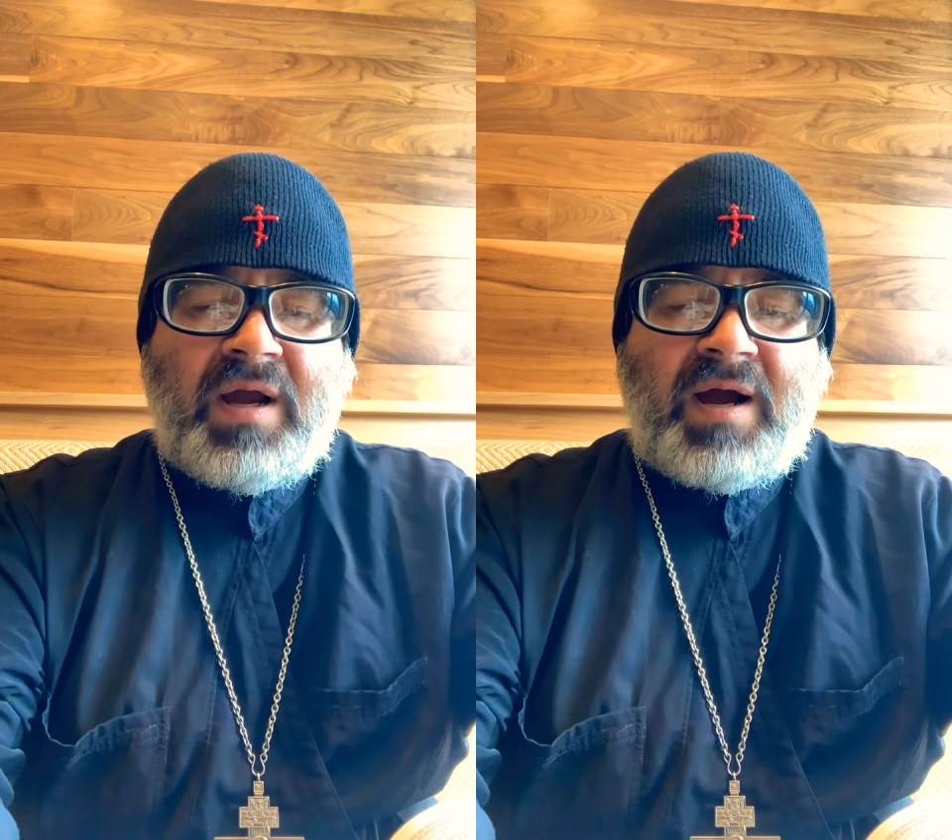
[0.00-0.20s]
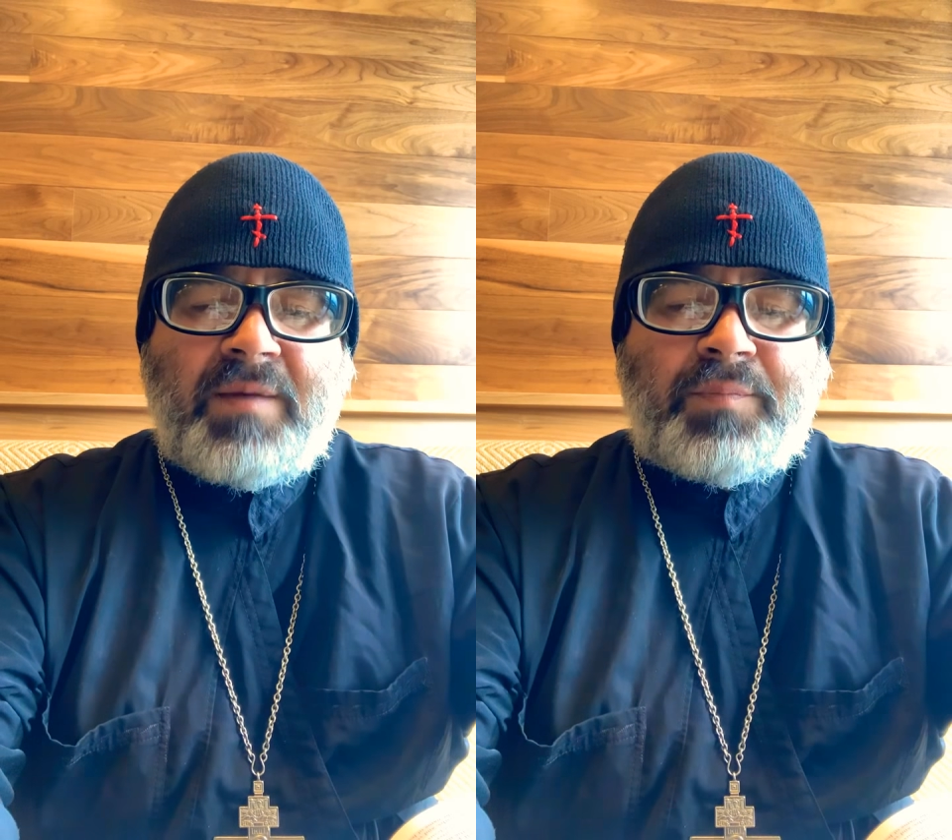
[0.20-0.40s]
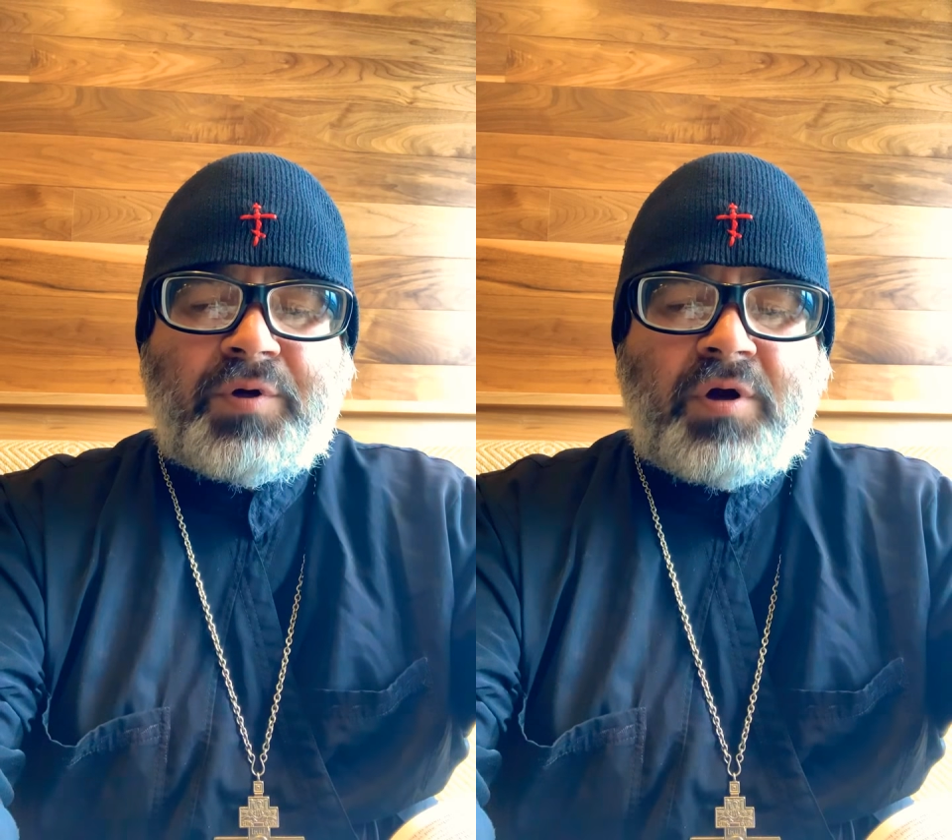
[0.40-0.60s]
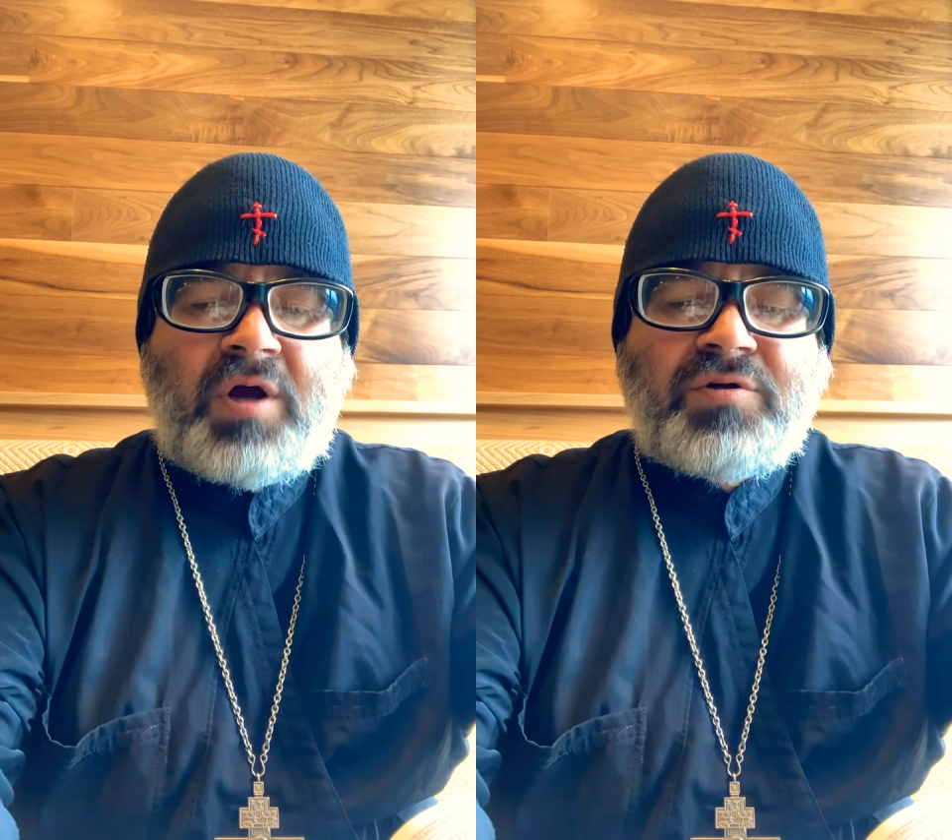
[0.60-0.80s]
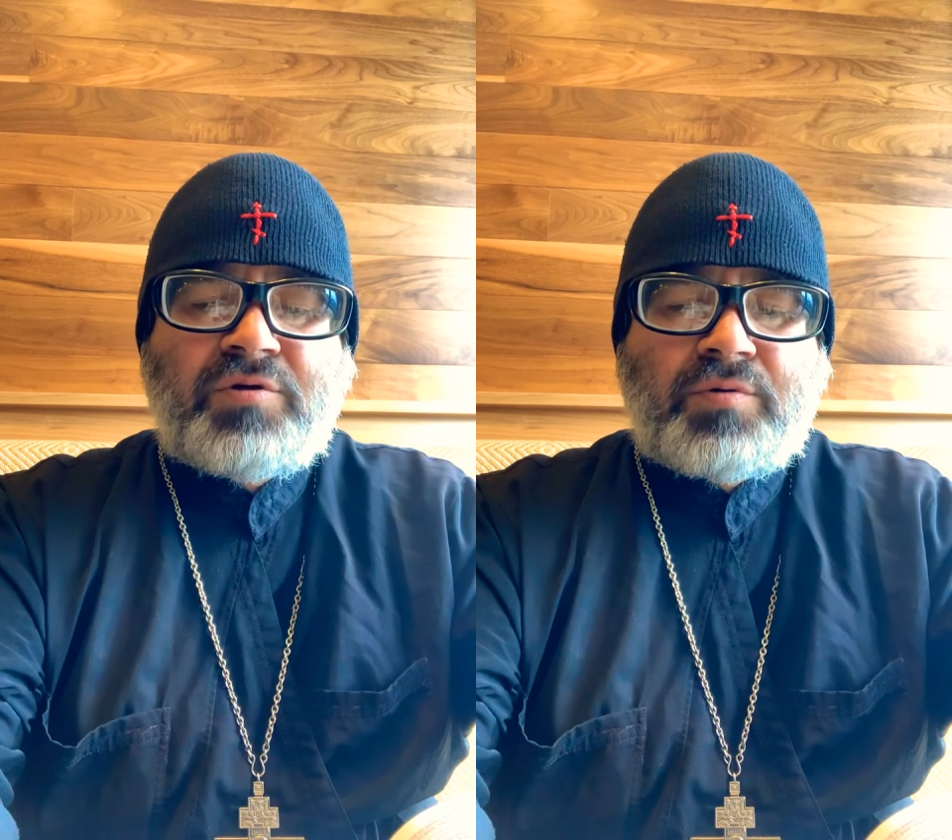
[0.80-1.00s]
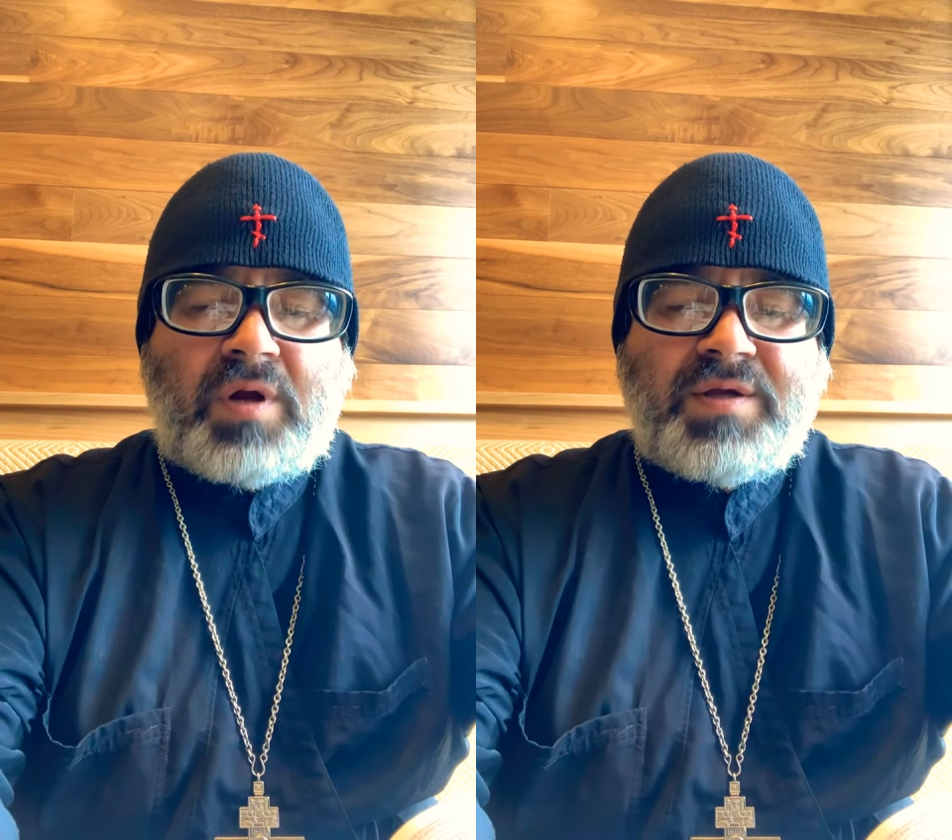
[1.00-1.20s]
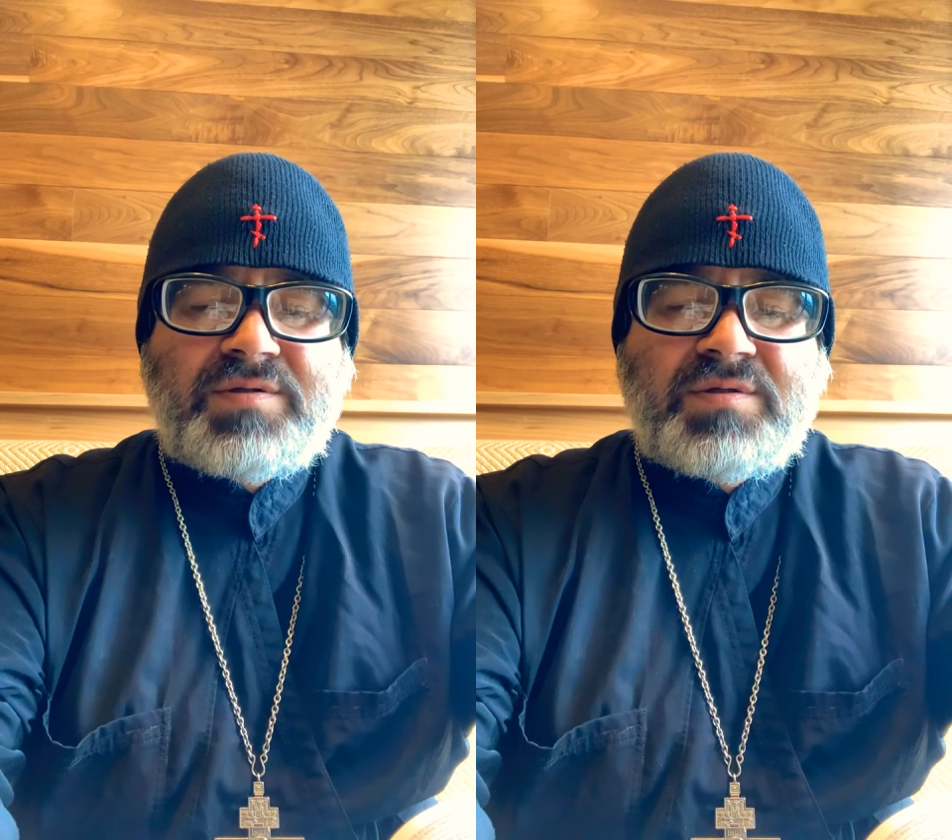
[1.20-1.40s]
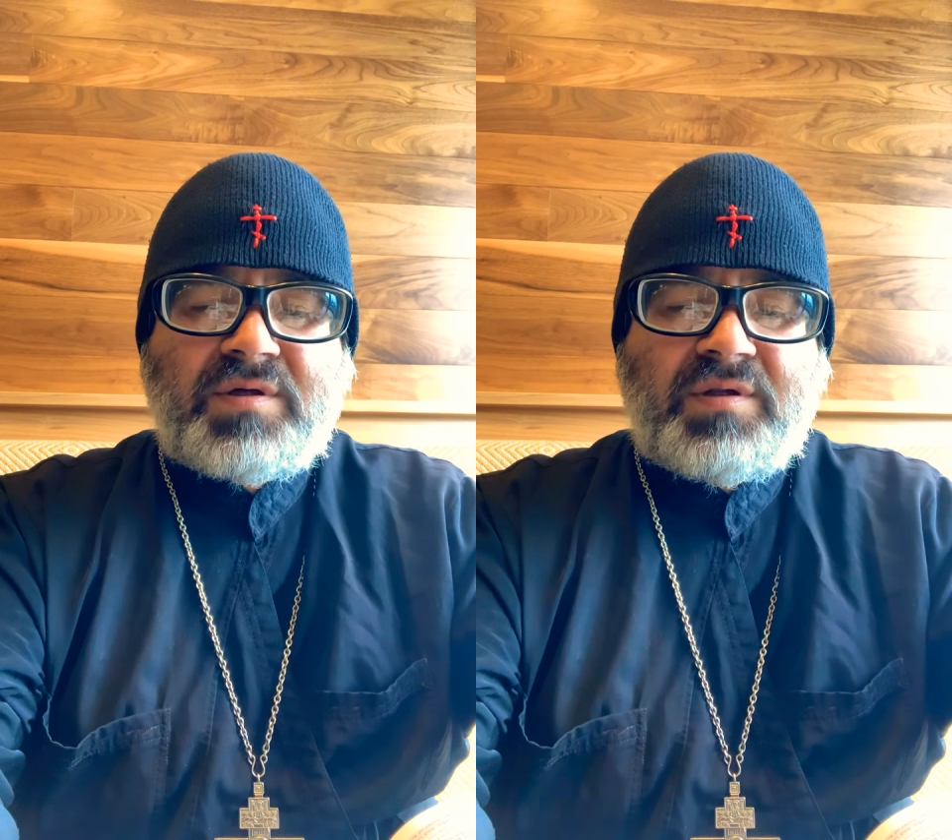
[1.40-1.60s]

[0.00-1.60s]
I have put on Christ.